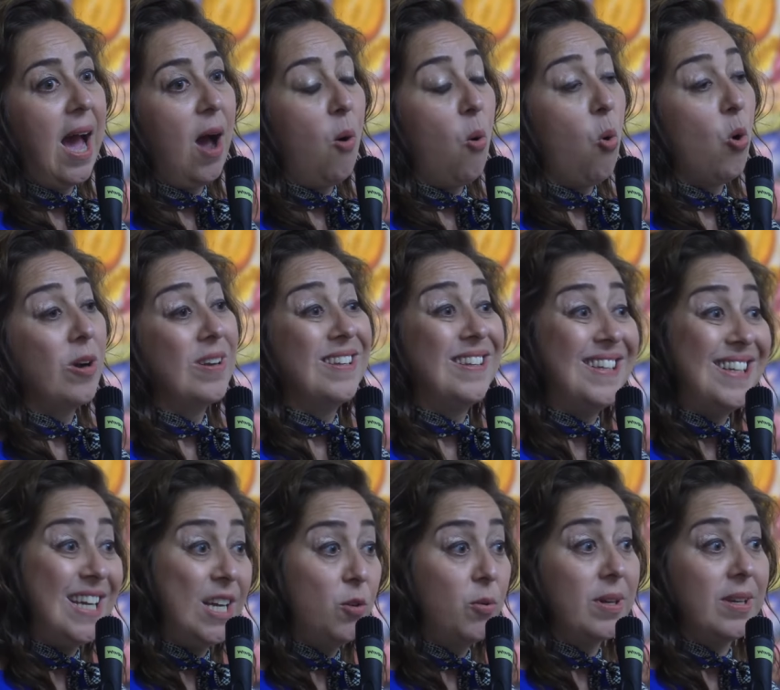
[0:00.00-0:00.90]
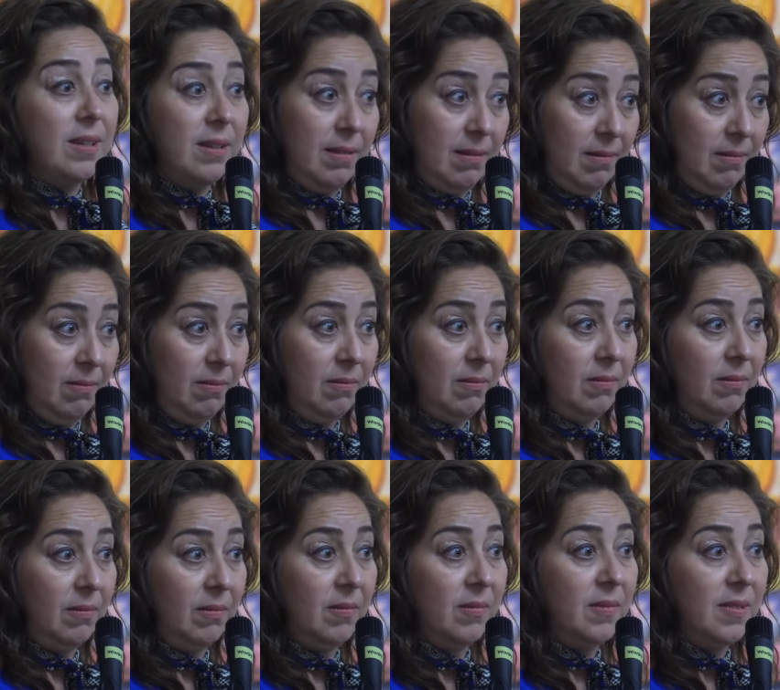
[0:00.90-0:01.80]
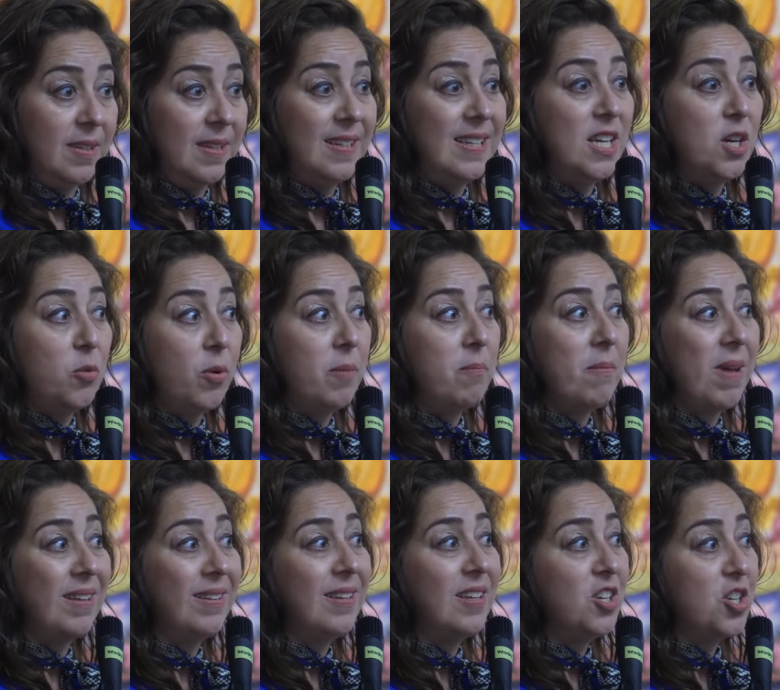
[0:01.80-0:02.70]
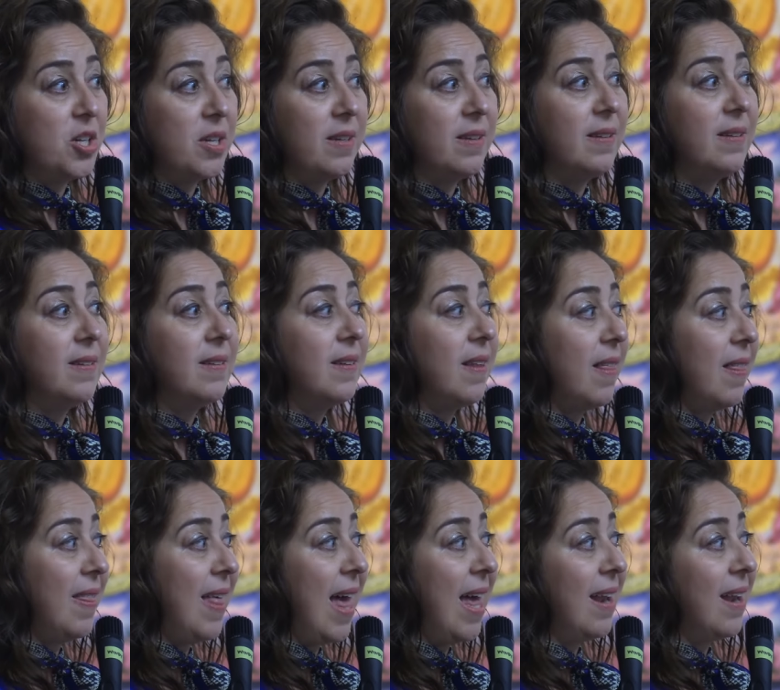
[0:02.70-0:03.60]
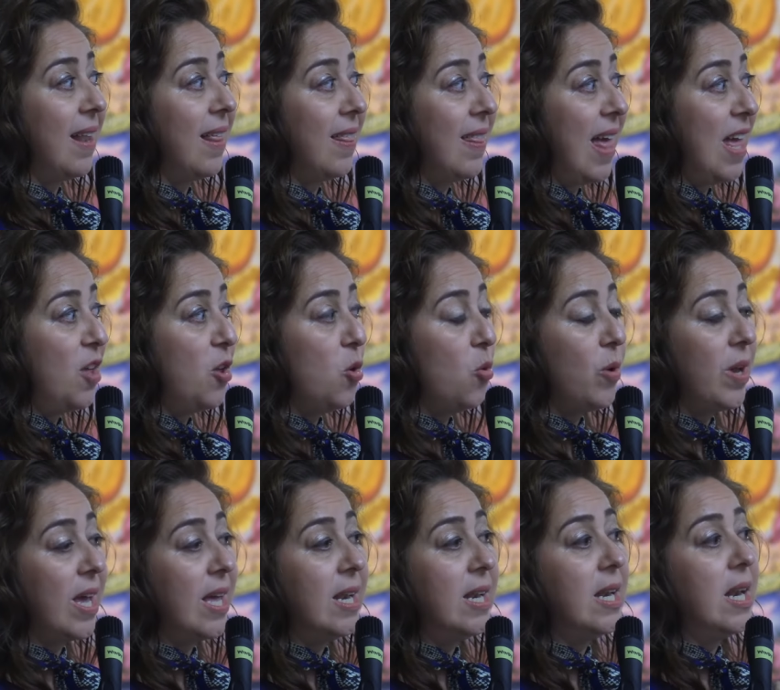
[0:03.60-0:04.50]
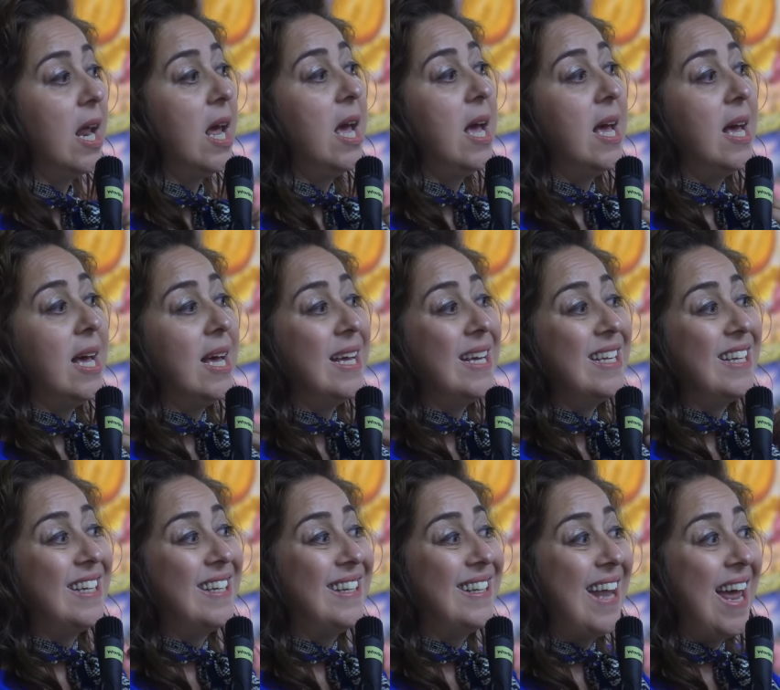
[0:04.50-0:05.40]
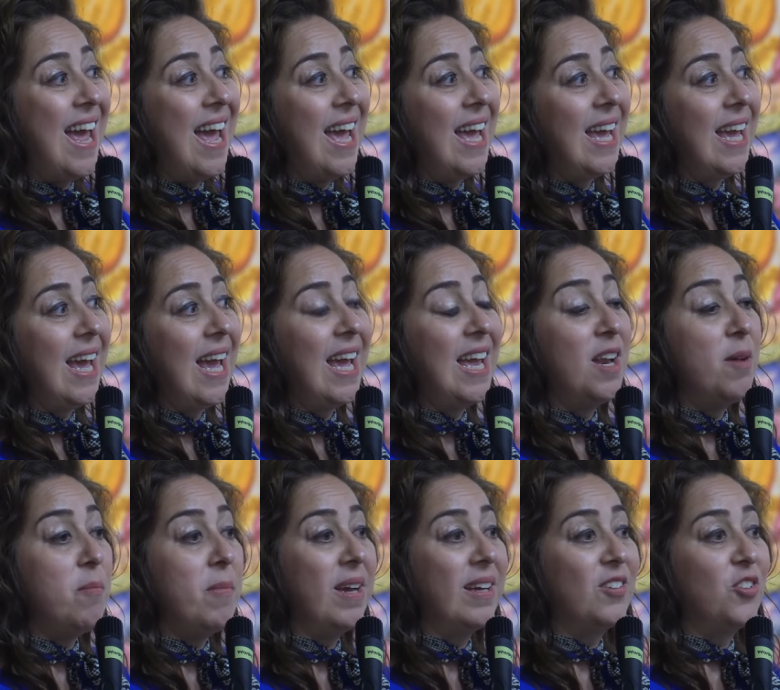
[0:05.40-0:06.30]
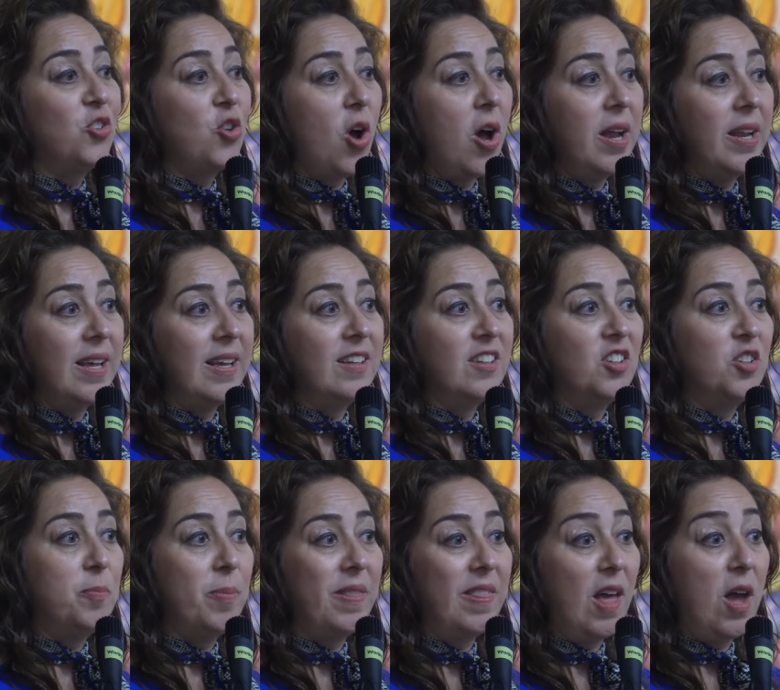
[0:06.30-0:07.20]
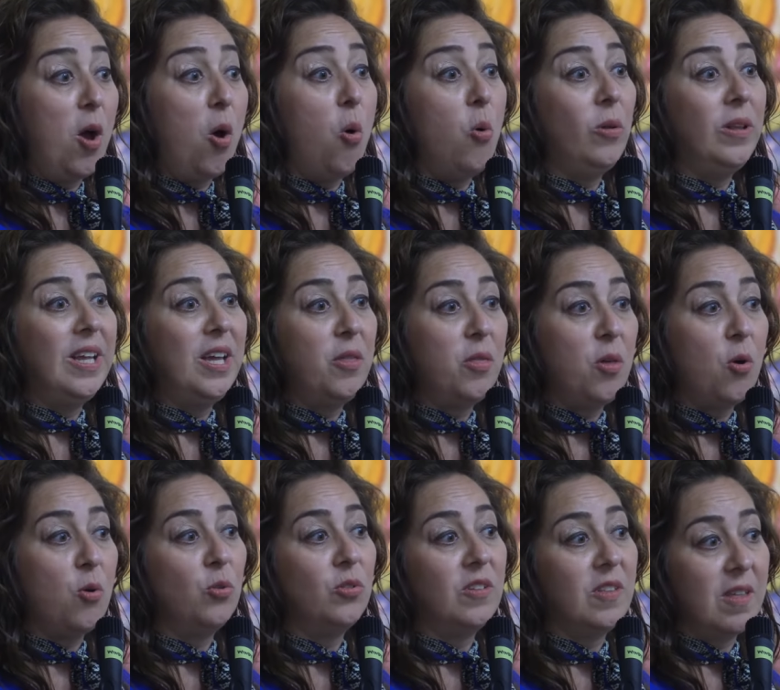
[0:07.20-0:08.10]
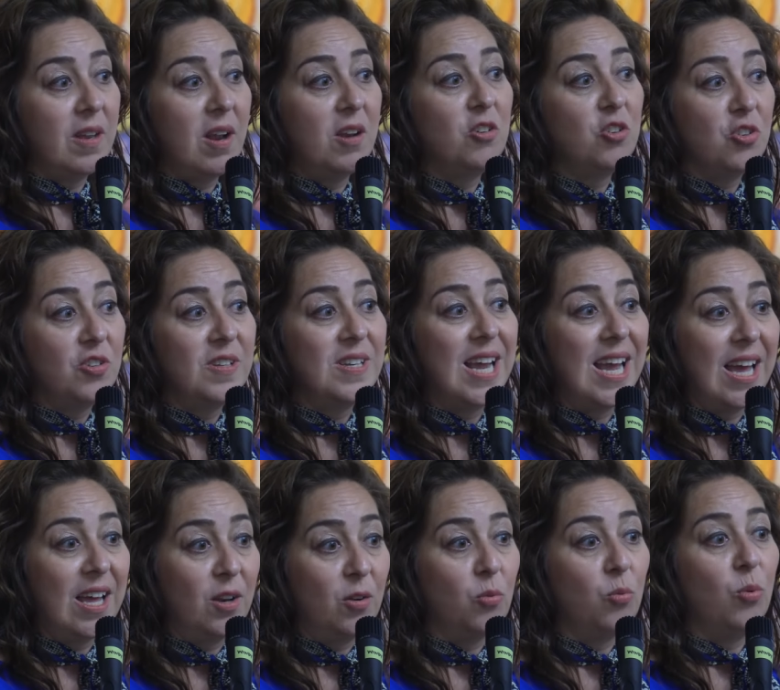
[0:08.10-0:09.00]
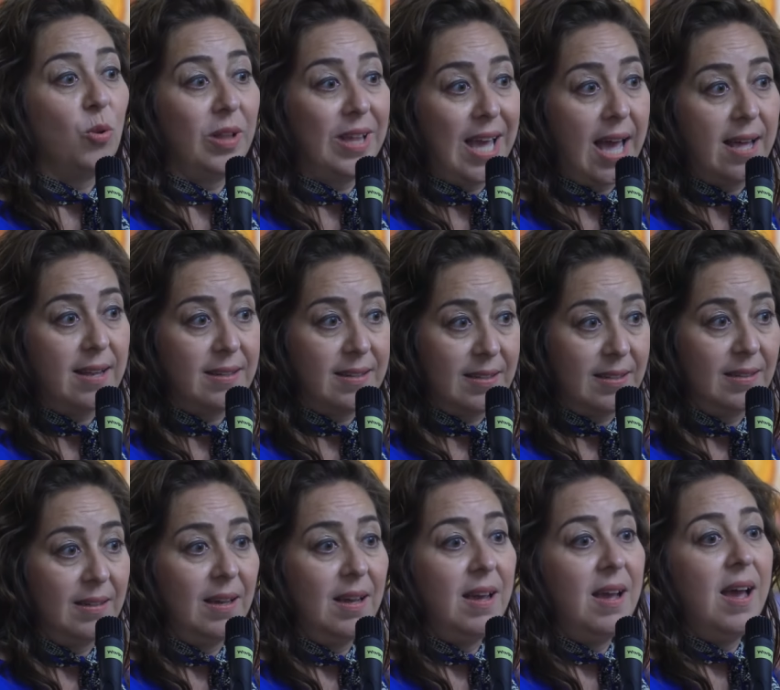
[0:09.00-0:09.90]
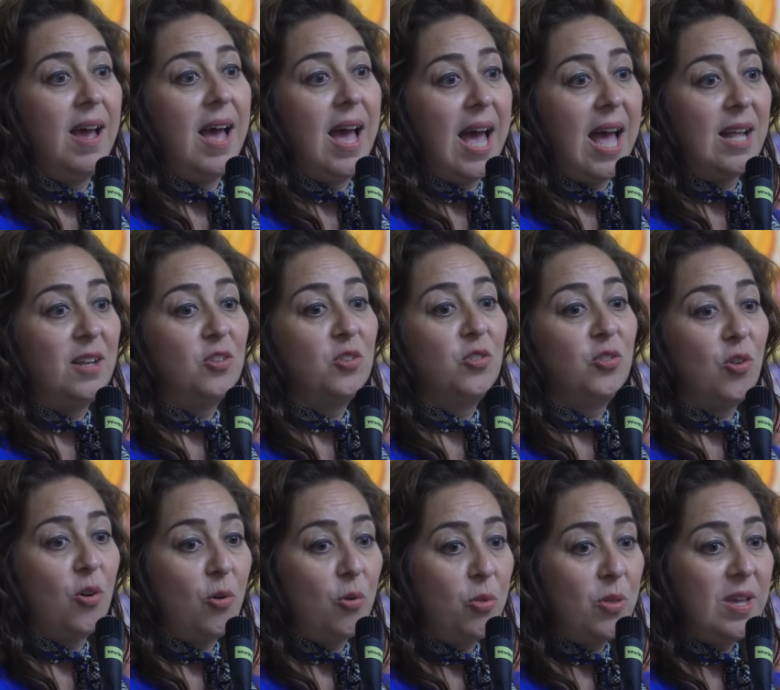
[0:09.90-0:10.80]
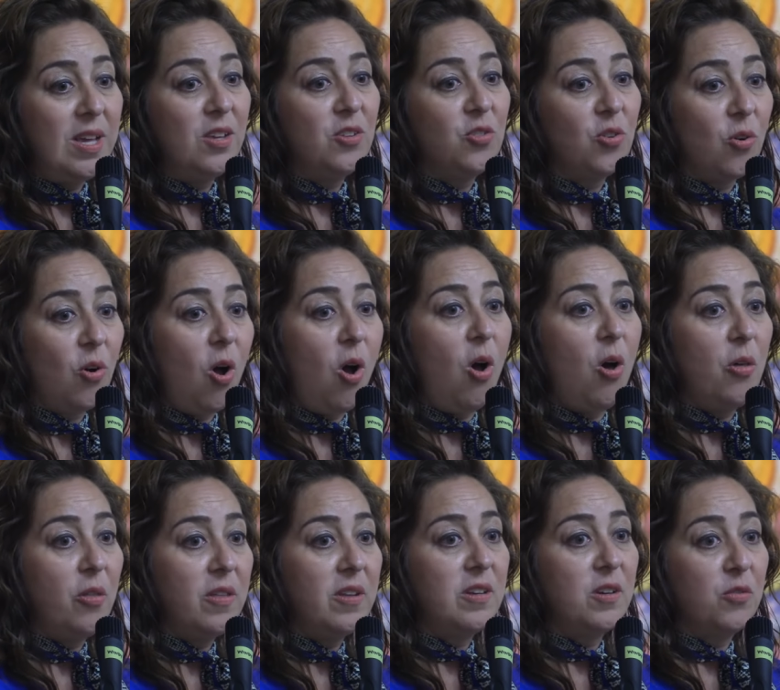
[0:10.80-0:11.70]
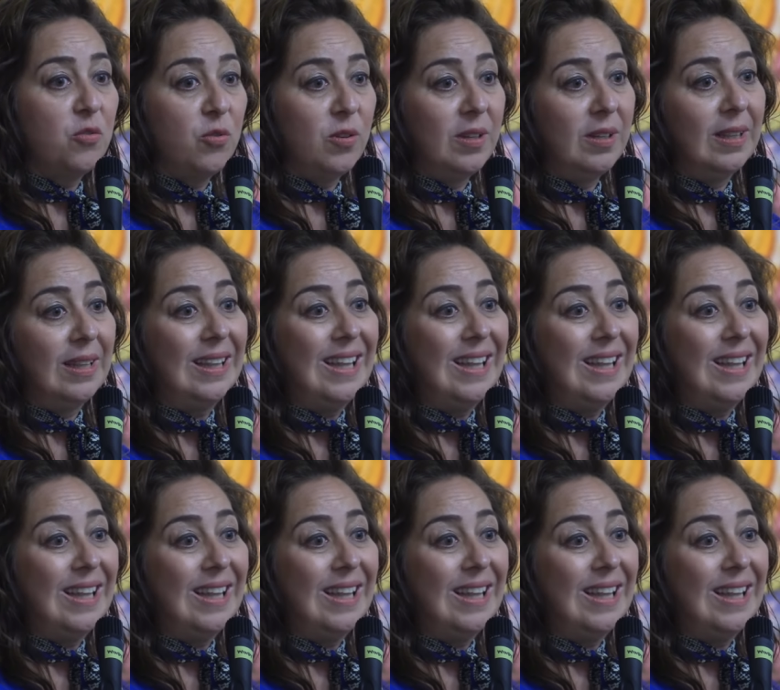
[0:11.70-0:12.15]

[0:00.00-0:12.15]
or secret messages that you can say in a mixed audience, but that only those that understand will get. And so these are all the different